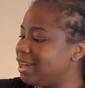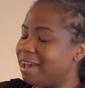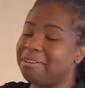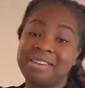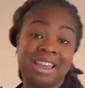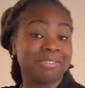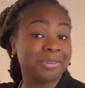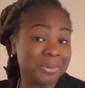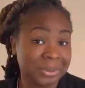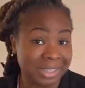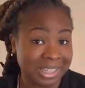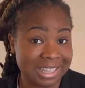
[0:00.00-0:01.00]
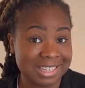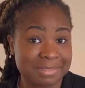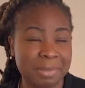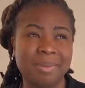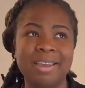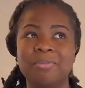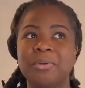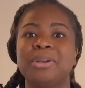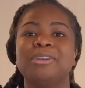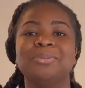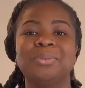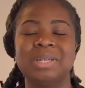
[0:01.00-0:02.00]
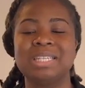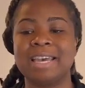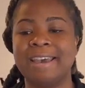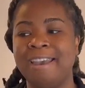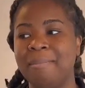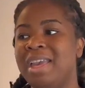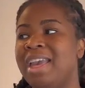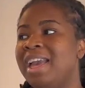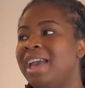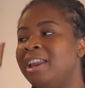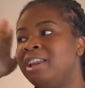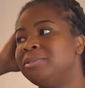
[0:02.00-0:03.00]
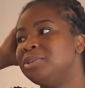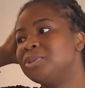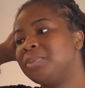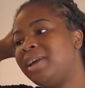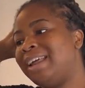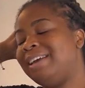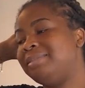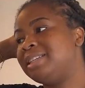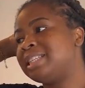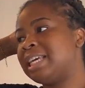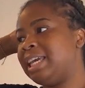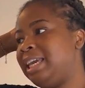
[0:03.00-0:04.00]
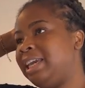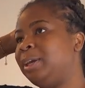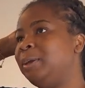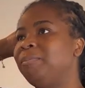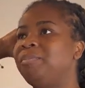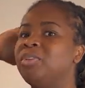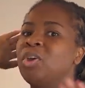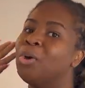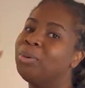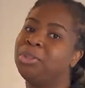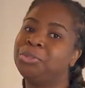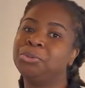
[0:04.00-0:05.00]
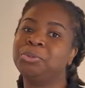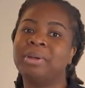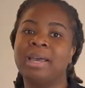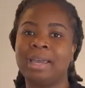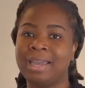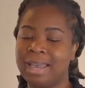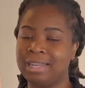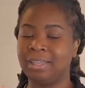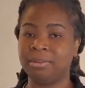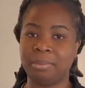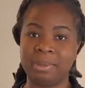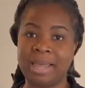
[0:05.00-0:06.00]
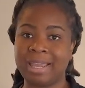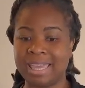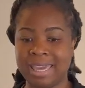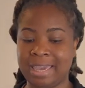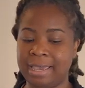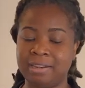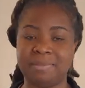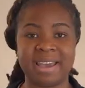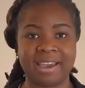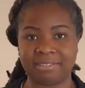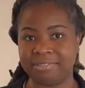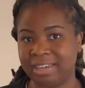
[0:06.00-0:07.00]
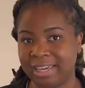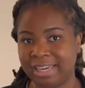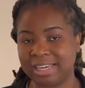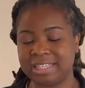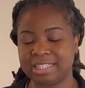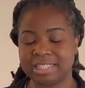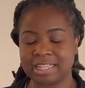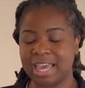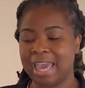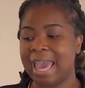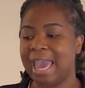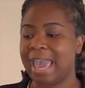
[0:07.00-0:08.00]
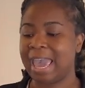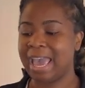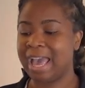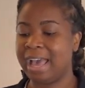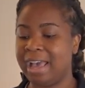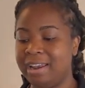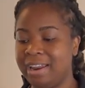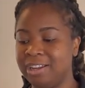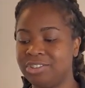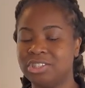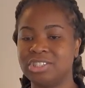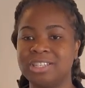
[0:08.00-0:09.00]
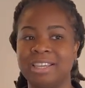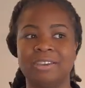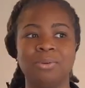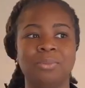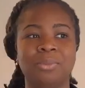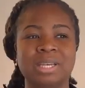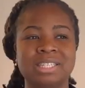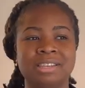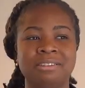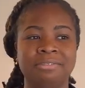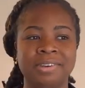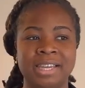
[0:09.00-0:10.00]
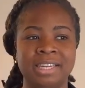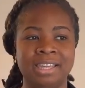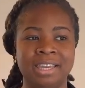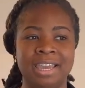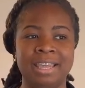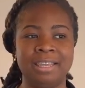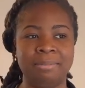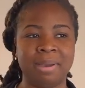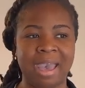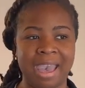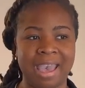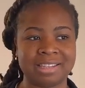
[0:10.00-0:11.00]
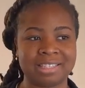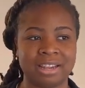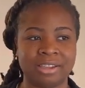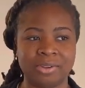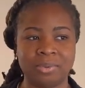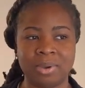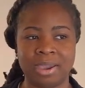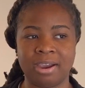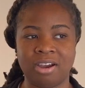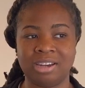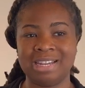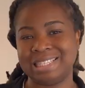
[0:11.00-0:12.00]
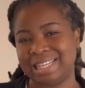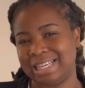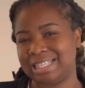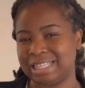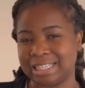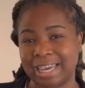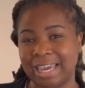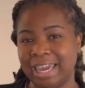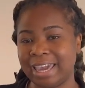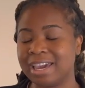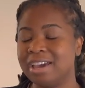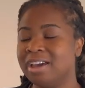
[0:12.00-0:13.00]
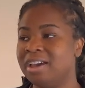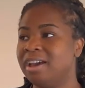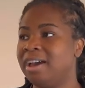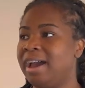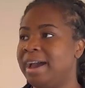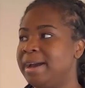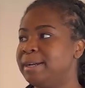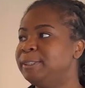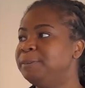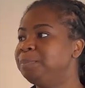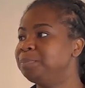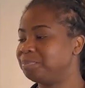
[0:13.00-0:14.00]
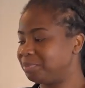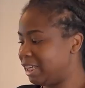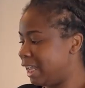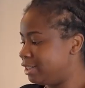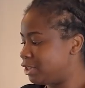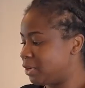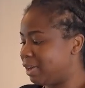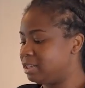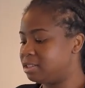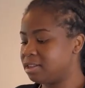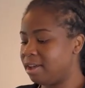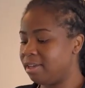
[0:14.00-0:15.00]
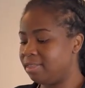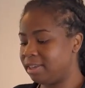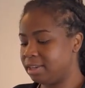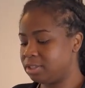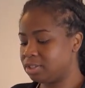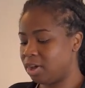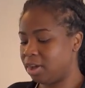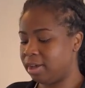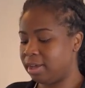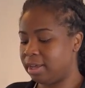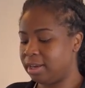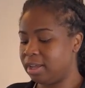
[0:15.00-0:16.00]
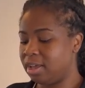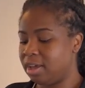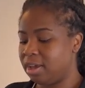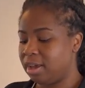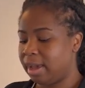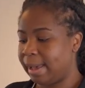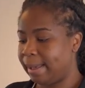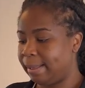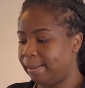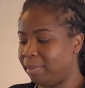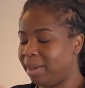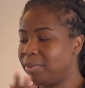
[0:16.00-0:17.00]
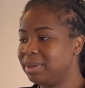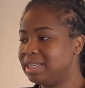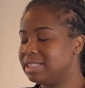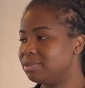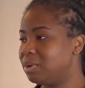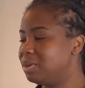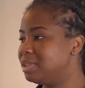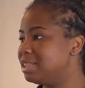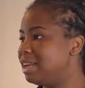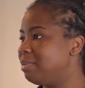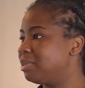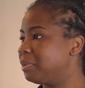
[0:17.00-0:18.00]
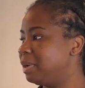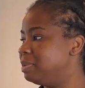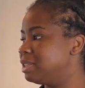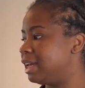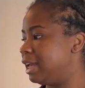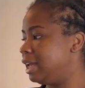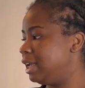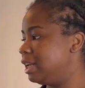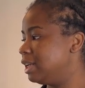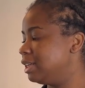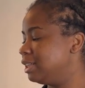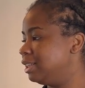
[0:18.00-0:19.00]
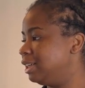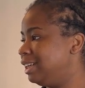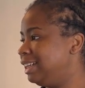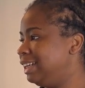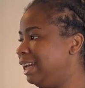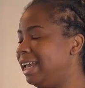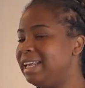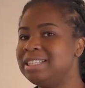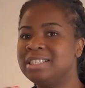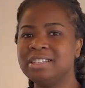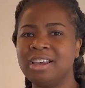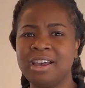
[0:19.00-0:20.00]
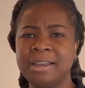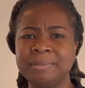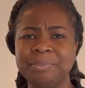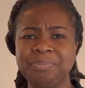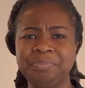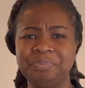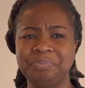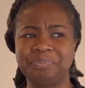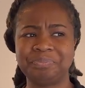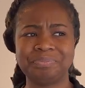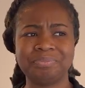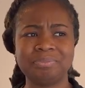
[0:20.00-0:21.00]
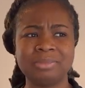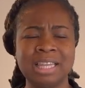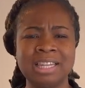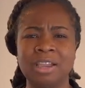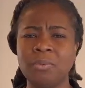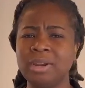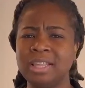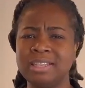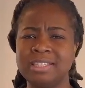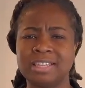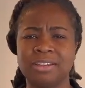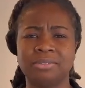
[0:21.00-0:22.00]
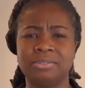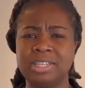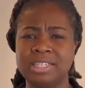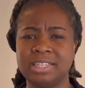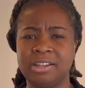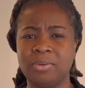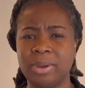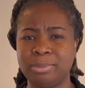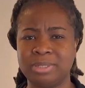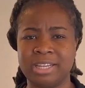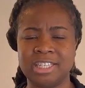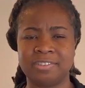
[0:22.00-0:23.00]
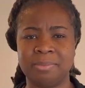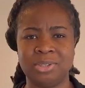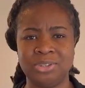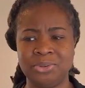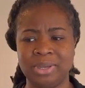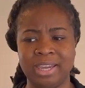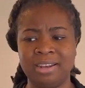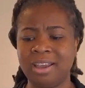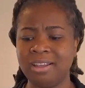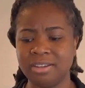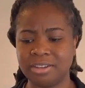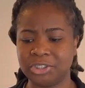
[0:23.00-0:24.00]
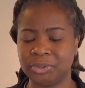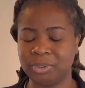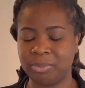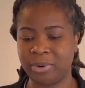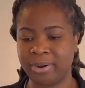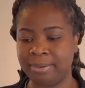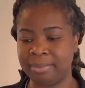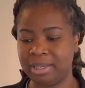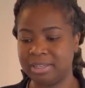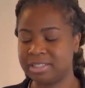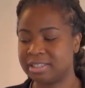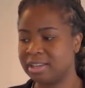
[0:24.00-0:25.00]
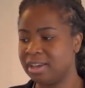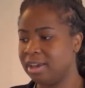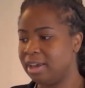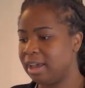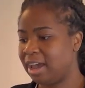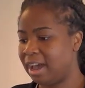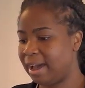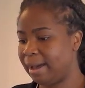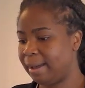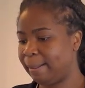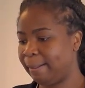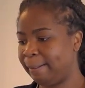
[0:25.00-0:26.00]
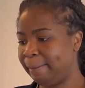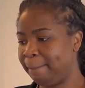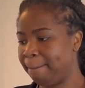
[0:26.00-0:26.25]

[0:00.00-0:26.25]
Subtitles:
I've never worn this. Maybe I've worn it one time, and it was when I was like going through my I need a black handbag phase, and I just like wasn't finding any bags that I could wear on the day to day. And so I saw this on what's the name of the website? It's like one of these like resale websites from the UK, not Luxury Promise. I